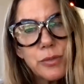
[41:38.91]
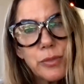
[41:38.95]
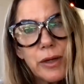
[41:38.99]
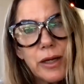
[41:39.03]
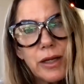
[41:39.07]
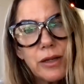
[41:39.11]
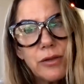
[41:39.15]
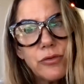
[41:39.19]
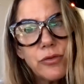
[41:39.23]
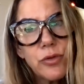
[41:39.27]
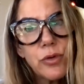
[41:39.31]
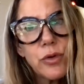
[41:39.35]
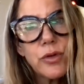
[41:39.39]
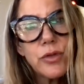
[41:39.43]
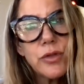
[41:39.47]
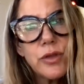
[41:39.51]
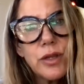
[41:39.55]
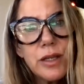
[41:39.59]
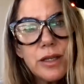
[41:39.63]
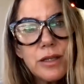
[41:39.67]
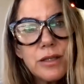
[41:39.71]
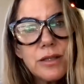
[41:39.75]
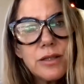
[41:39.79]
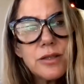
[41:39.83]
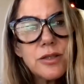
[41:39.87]
But for
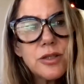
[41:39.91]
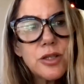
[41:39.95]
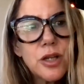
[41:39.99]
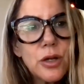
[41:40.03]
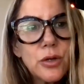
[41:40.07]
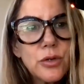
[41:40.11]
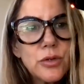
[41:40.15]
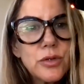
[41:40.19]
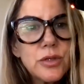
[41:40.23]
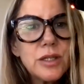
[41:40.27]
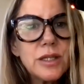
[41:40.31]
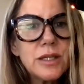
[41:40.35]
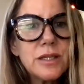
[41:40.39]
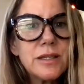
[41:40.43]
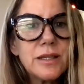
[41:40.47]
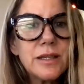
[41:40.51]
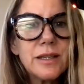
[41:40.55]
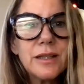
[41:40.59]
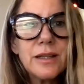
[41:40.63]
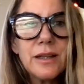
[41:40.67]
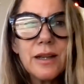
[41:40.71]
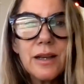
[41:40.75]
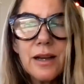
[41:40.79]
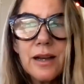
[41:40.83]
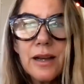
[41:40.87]
this show
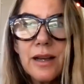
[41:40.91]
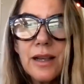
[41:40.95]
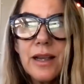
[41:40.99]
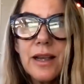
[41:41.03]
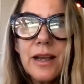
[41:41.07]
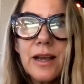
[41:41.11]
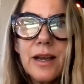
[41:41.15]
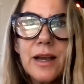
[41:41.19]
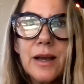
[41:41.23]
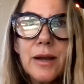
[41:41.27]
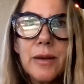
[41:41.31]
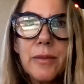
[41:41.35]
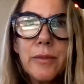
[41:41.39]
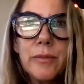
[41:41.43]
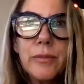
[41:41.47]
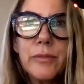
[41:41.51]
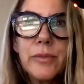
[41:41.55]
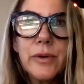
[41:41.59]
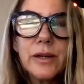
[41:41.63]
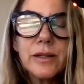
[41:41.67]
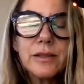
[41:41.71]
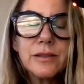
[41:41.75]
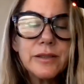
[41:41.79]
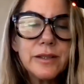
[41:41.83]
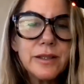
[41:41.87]
season, I am
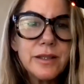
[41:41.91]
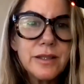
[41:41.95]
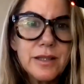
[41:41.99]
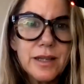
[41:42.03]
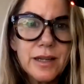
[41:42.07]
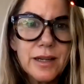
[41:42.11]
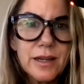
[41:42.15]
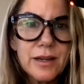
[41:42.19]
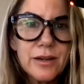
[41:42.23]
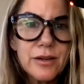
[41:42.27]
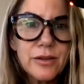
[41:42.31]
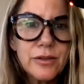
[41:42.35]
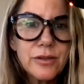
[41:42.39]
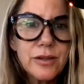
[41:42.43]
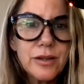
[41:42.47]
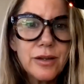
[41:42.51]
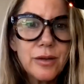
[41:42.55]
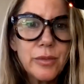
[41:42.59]
buckling down.